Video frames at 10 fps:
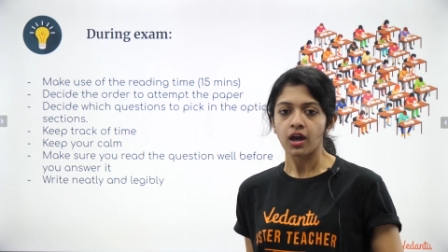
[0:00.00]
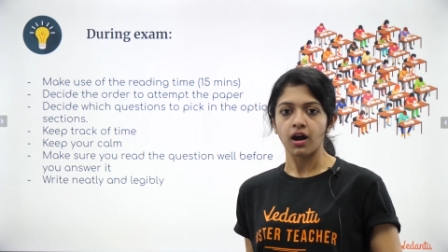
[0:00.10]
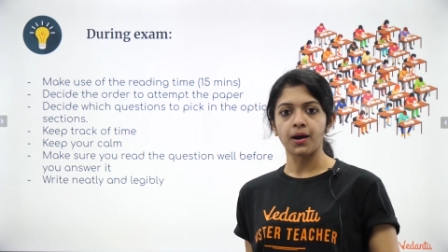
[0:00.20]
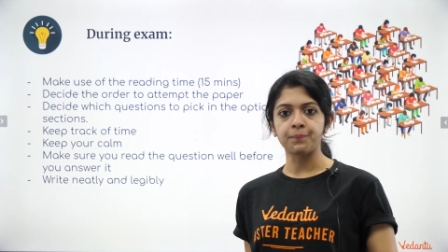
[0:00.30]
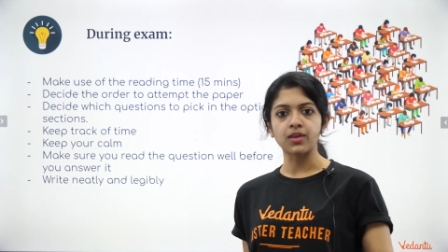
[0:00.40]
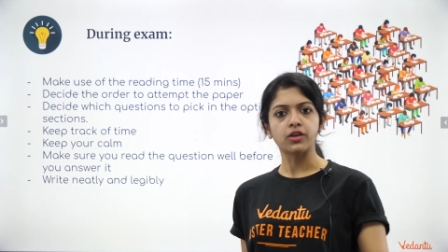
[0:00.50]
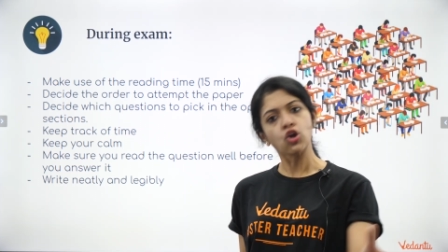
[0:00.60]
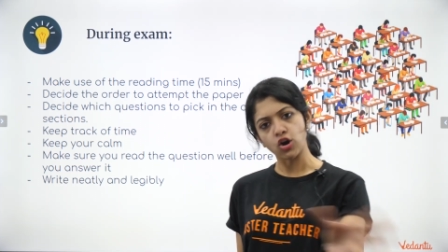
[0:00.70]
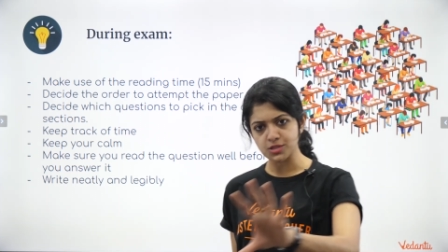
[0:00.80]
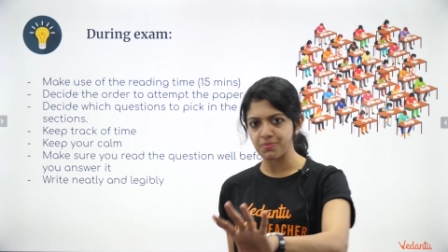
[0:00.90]

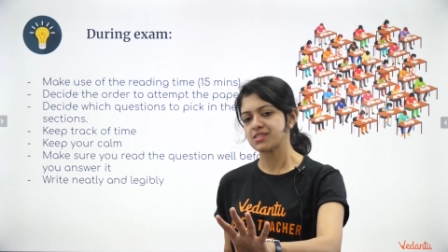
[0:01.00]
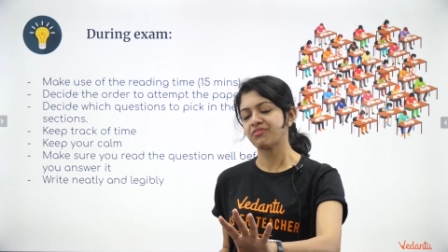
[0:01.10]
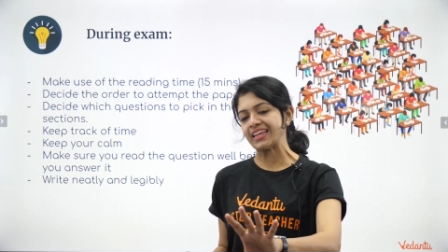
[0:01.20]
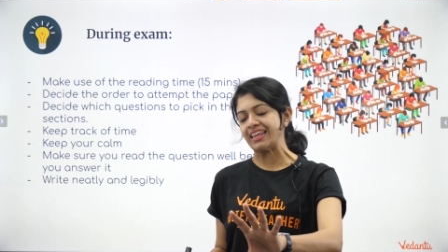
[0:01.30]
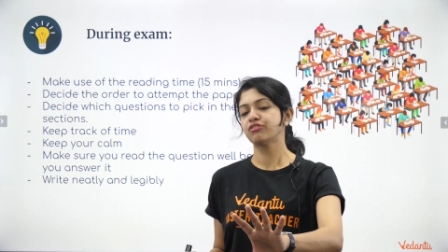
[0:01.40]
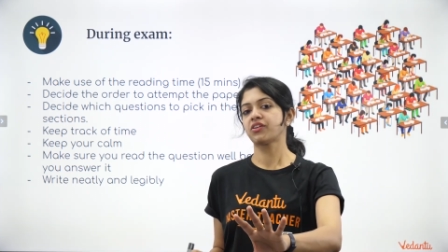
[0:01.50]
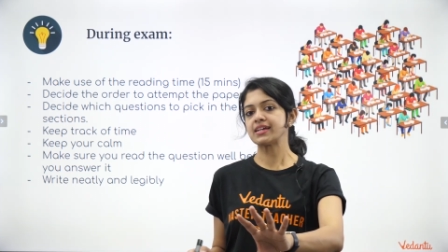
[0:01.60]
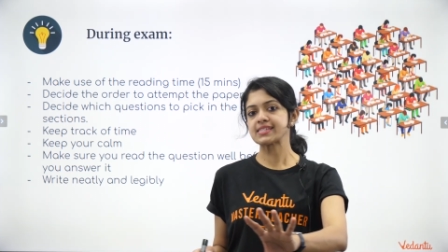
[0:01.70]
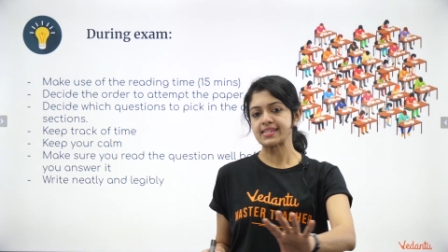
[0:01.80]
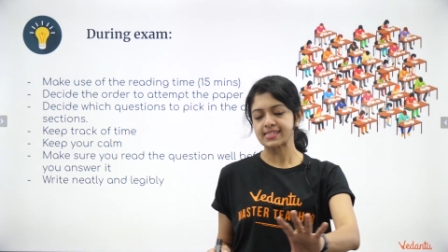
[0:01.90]
not specifically for
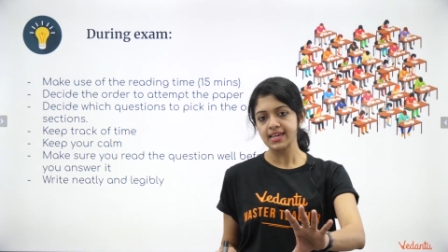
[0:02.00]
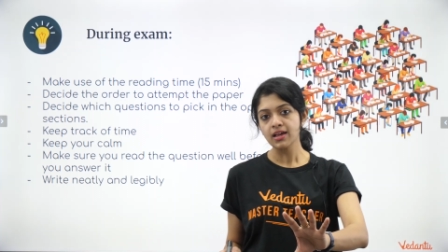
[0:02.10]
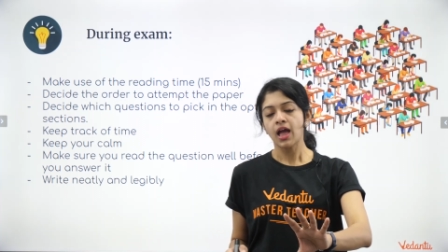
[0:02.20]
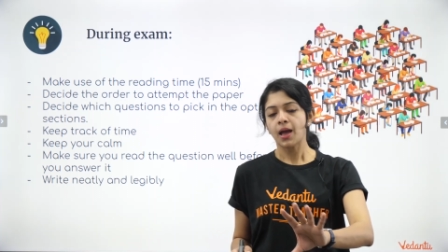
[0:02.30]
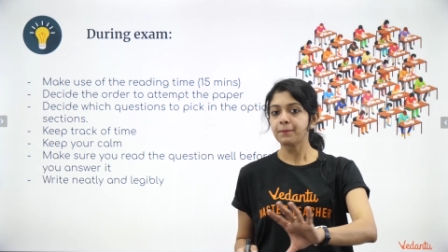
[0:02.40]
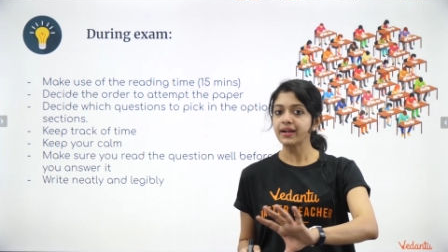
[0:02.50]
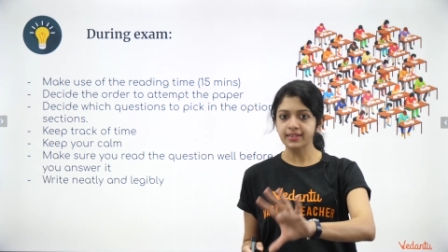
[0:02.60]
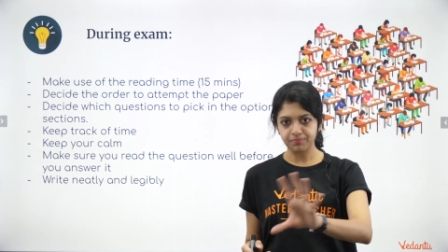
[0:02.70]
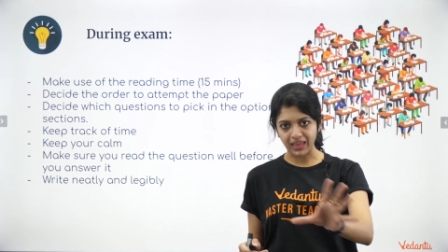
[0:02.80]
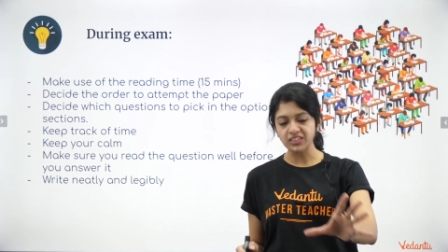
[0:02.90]
ICSE,
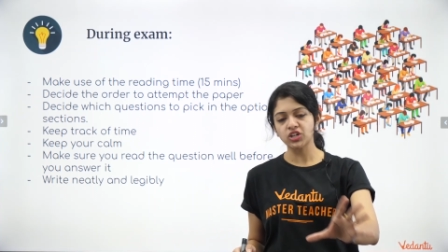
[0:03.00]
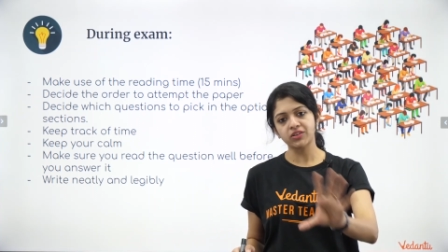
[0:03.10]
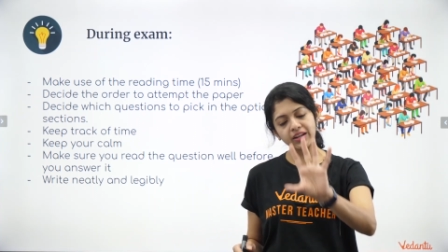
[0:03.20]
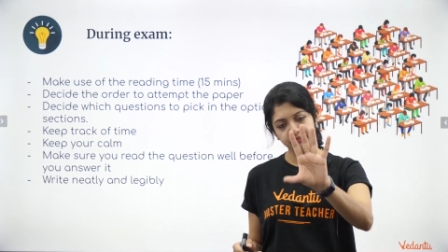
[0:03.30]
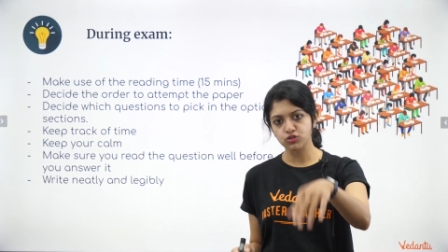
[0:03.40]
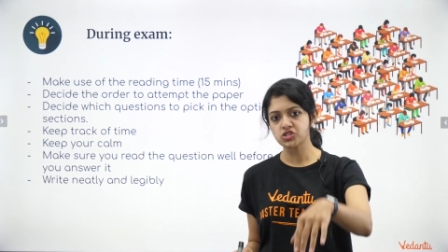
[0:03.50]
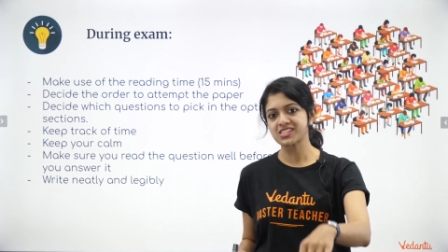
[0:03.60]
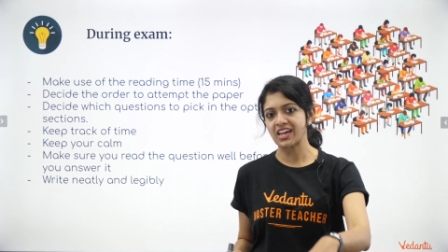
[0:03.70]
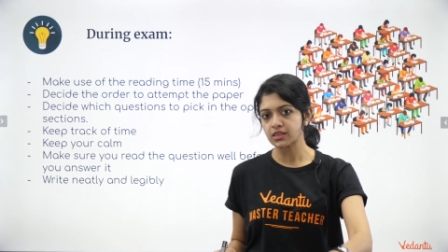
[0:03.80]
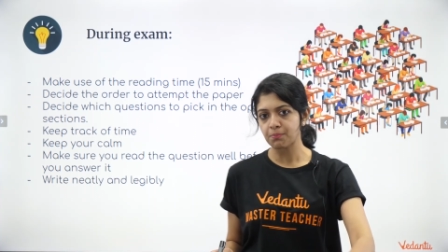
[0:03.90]
but in general, if you
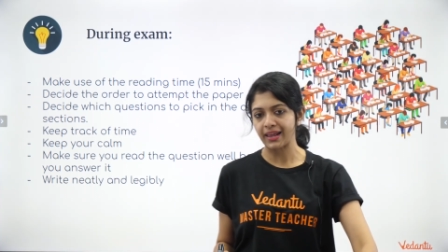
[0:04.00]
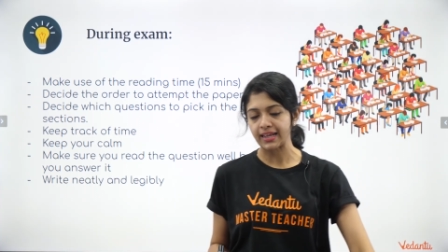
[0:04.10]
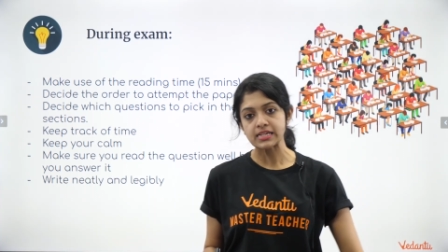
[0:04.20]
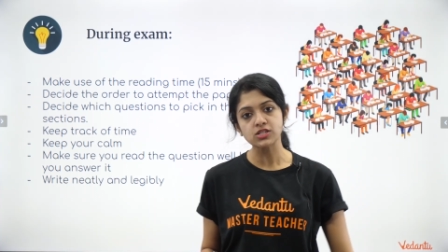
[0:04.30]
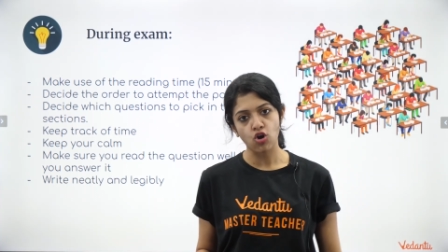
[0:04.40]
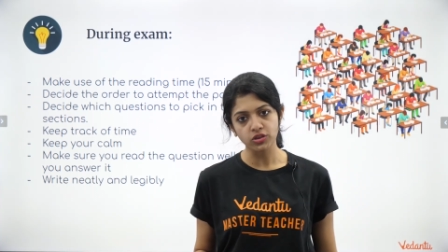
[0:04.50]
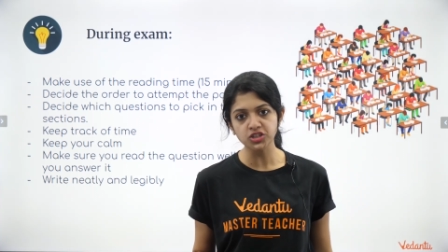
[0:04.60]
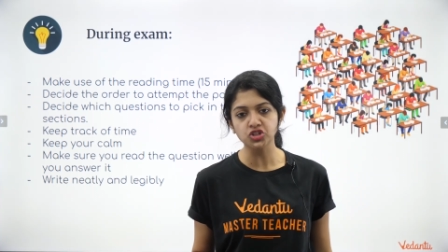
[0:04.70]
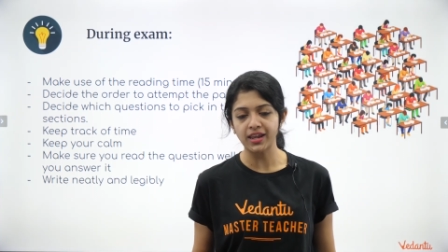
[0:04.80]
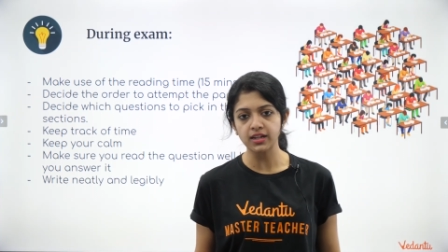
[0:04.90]
just check the playlist on
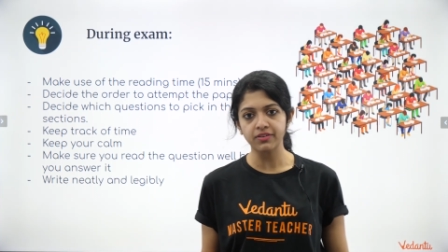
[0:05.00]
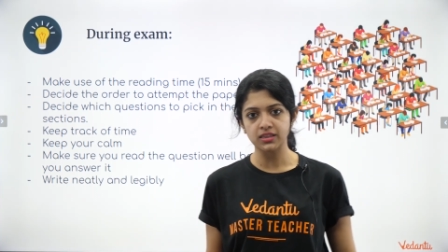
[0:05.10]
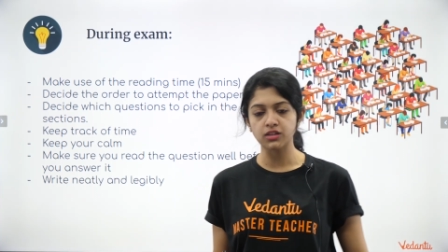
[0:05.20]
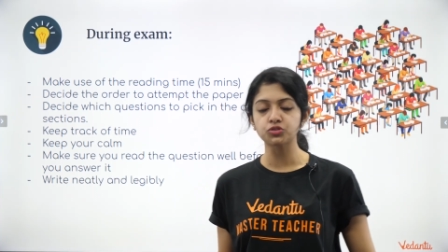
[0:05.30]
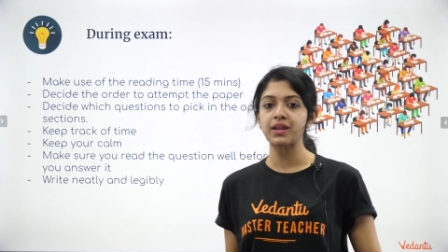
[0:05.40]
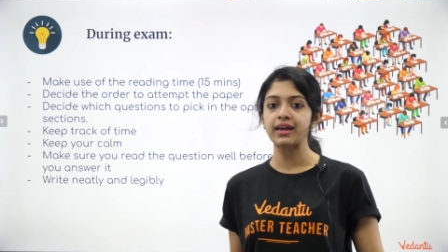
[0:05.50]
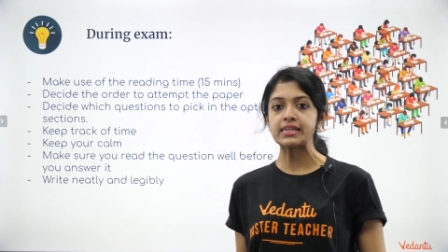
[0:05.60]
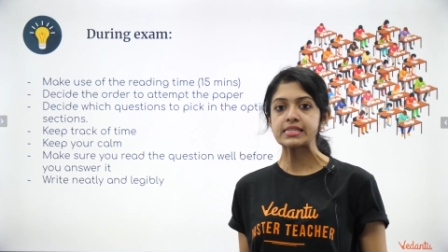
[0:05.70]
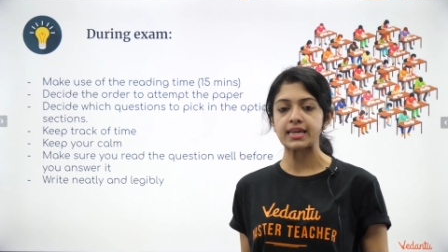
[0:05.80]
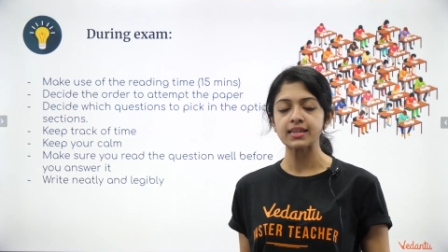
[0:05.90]
the channel Vedantu
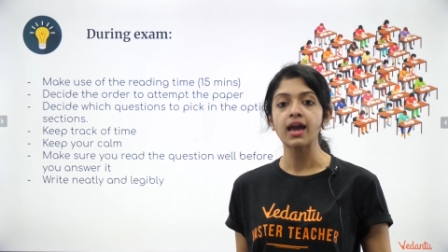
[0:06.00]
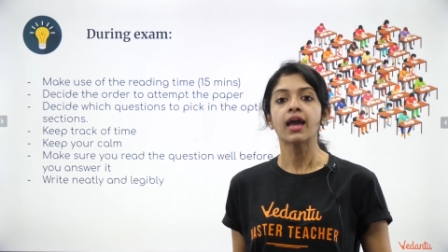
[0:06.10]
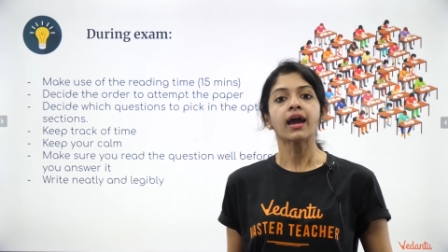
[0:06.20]
9 and 10,